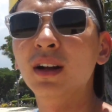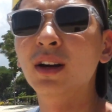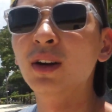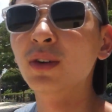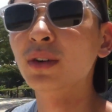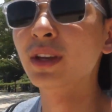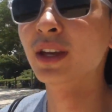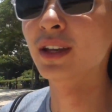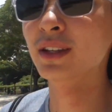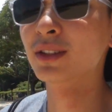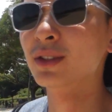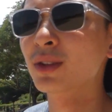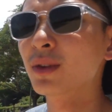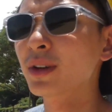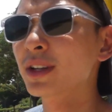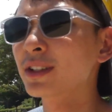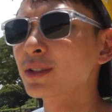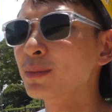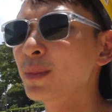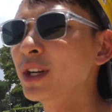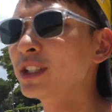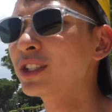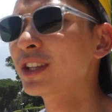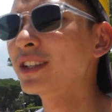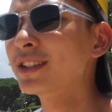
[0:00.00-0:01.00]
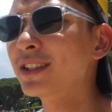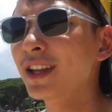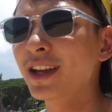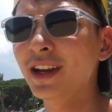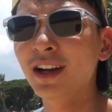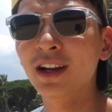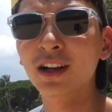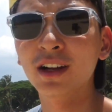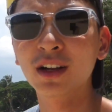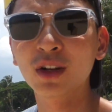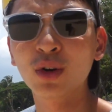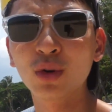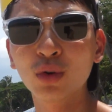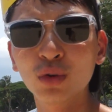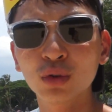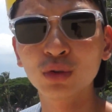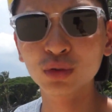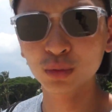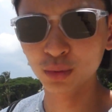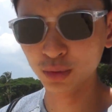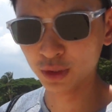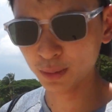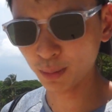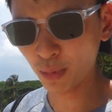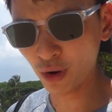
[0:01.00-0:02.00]
Okay, so as much as there are
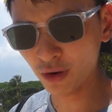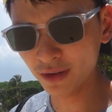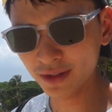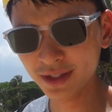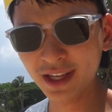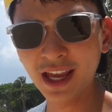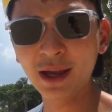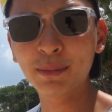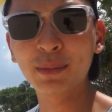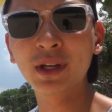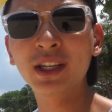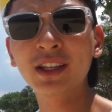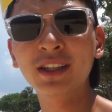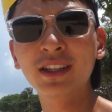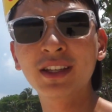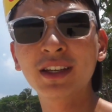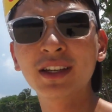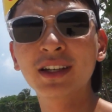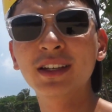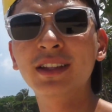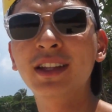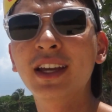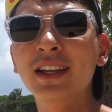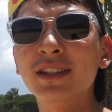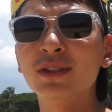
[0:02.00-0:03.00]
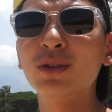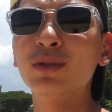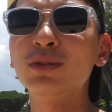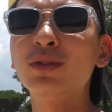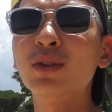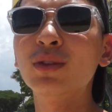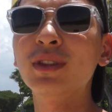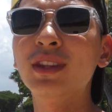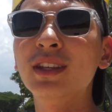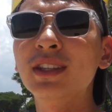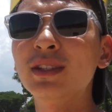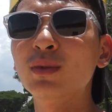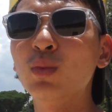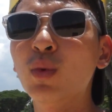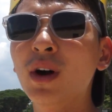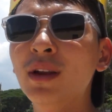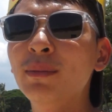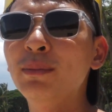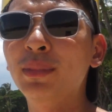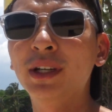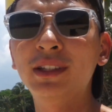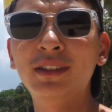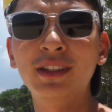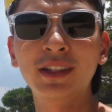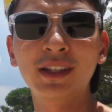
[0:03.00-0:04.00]
cool spawns happening here, there's also this
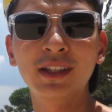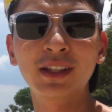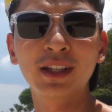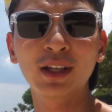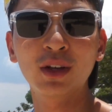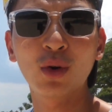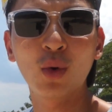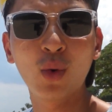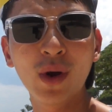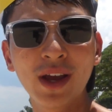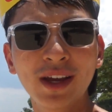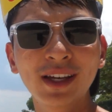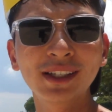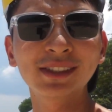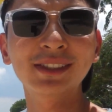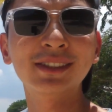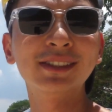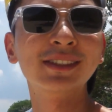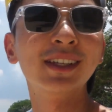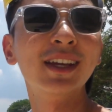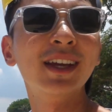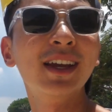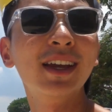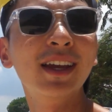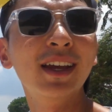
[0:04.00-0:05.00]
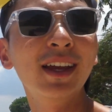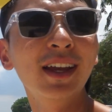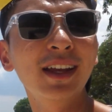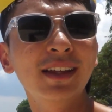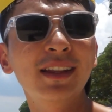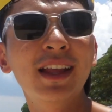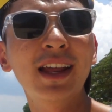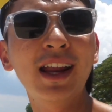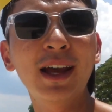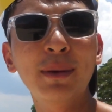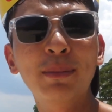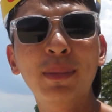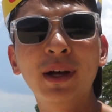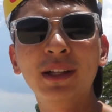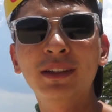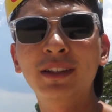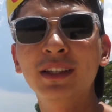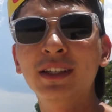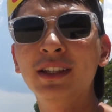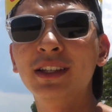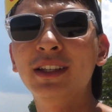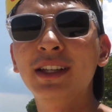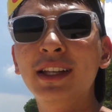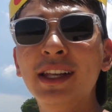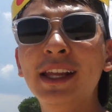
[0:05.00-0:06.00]
one particular quest that I
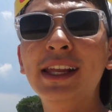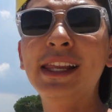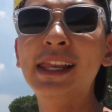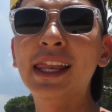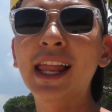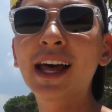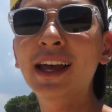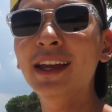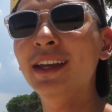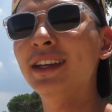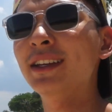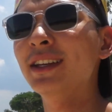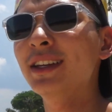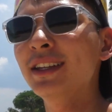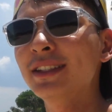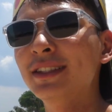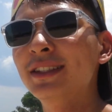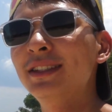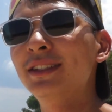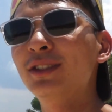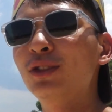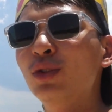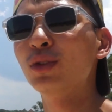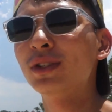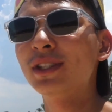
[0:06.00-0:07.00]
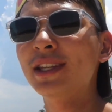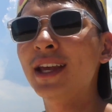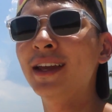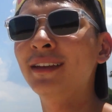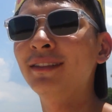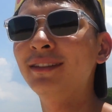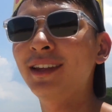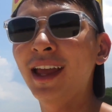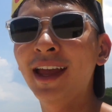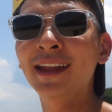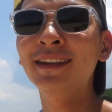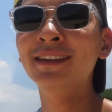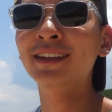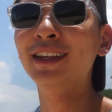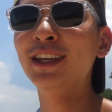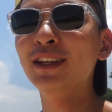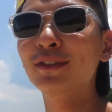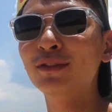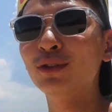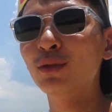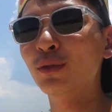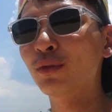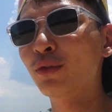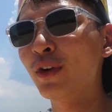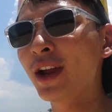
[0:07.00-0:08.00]
particularly like is to send 10
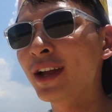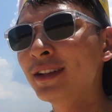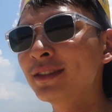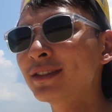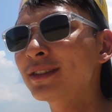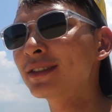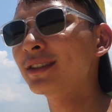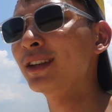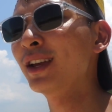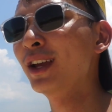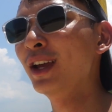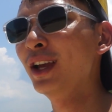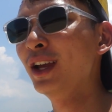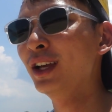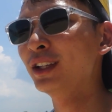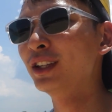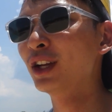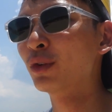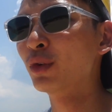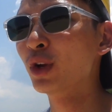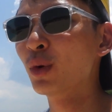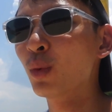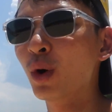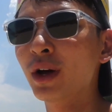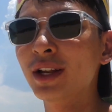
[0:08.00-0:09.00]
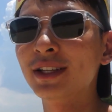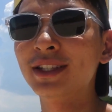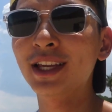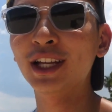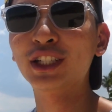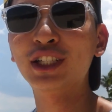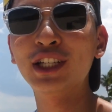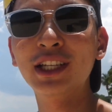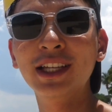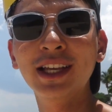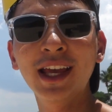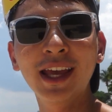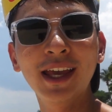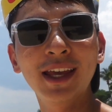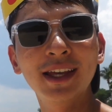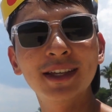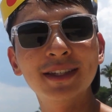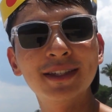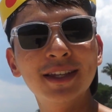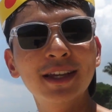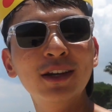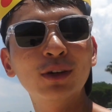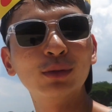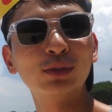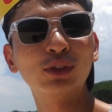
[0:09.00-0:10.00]
gifts to friends. The reward is actually a
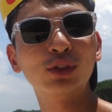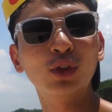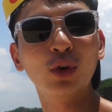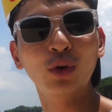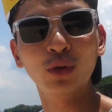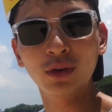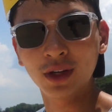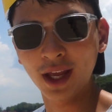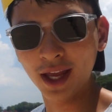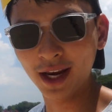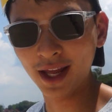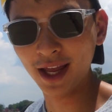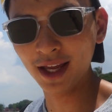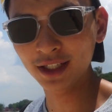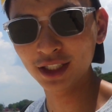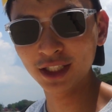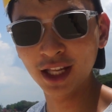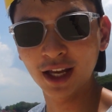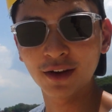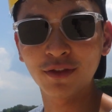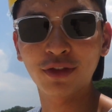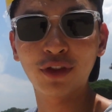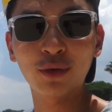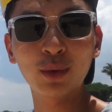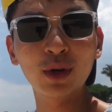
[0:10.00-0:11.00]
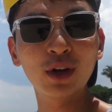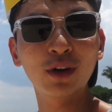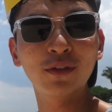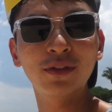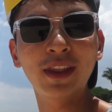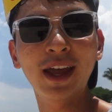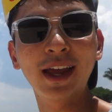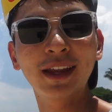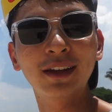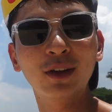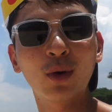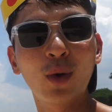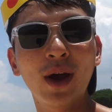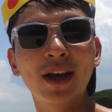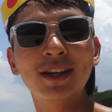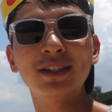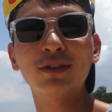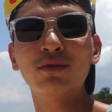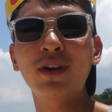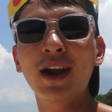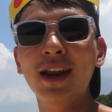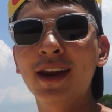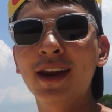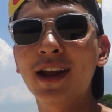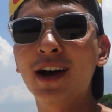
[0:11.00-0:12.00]
Sinnoh Stone, and I actually have three of that
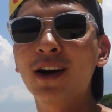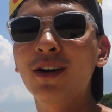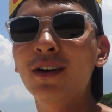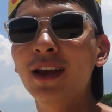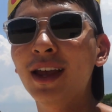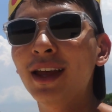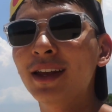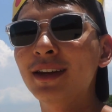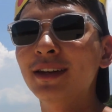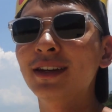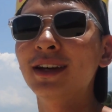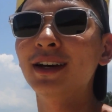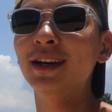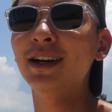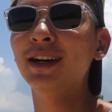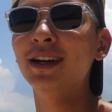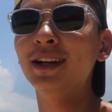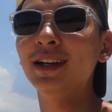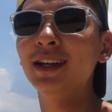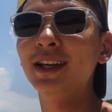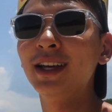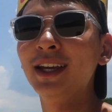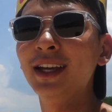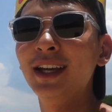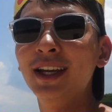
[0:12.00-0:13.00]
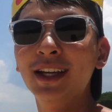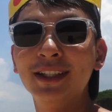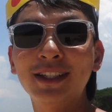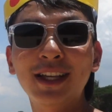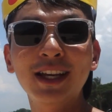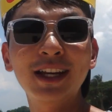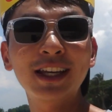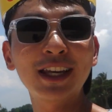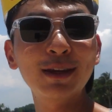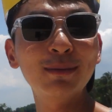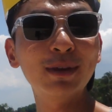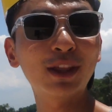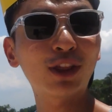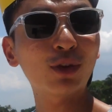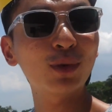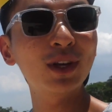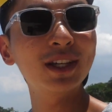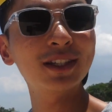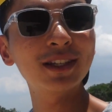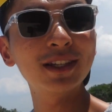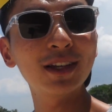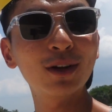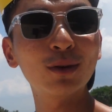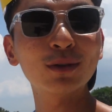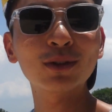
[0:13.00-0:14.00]
quest now, and uh, it's gonna give me
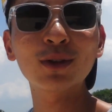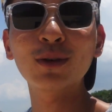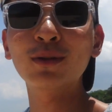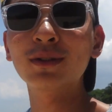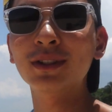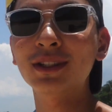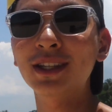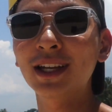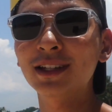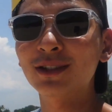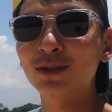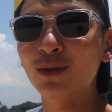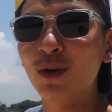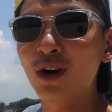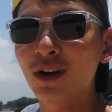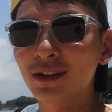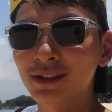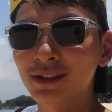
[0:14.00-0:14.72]
three Sinnoh Stones, that's so